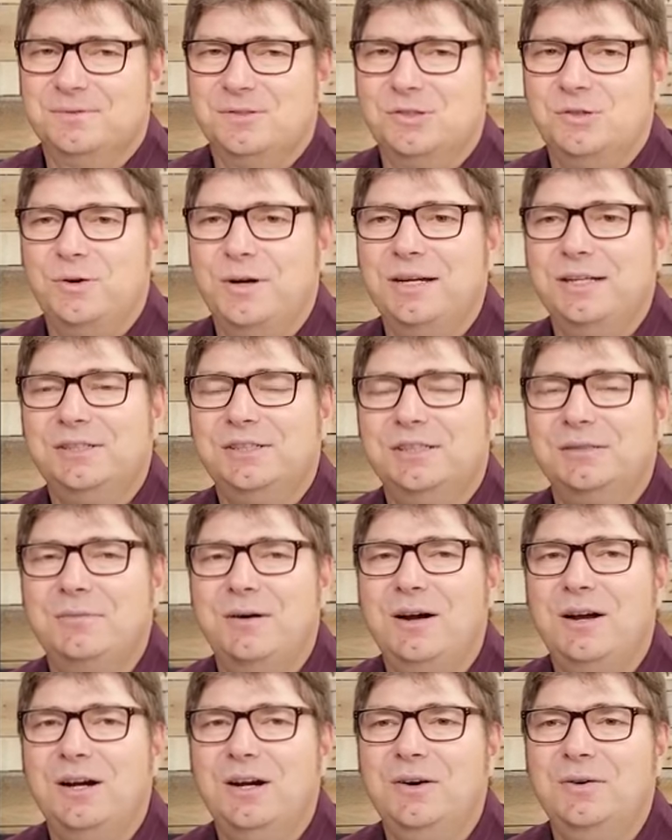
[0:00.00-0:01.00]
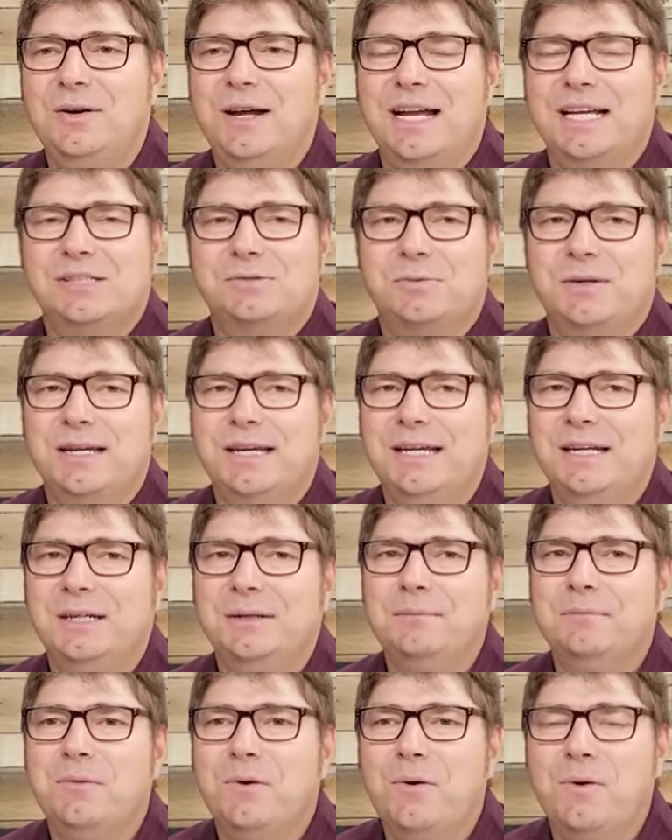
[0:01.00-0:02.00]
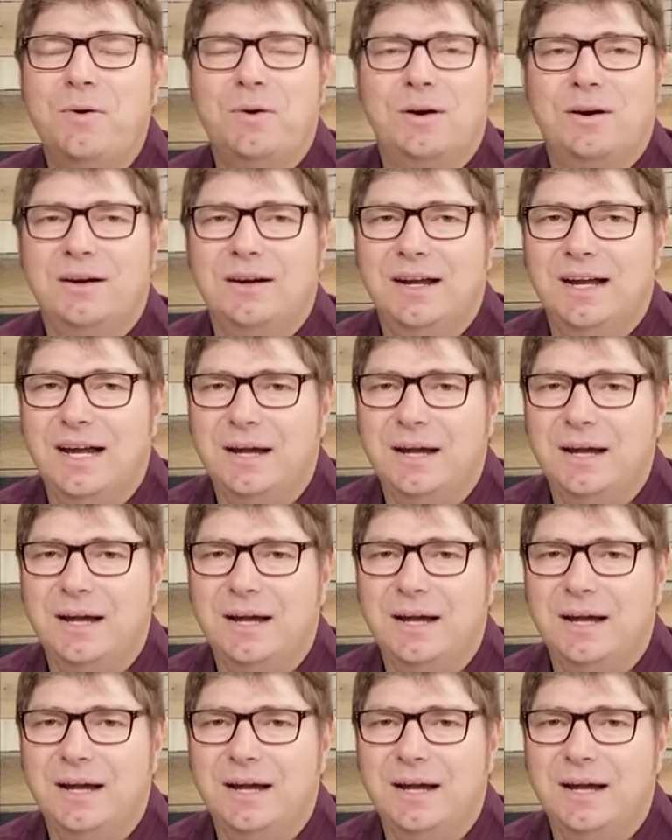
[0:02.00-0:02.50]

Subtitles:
Join us tomorrow as we hear more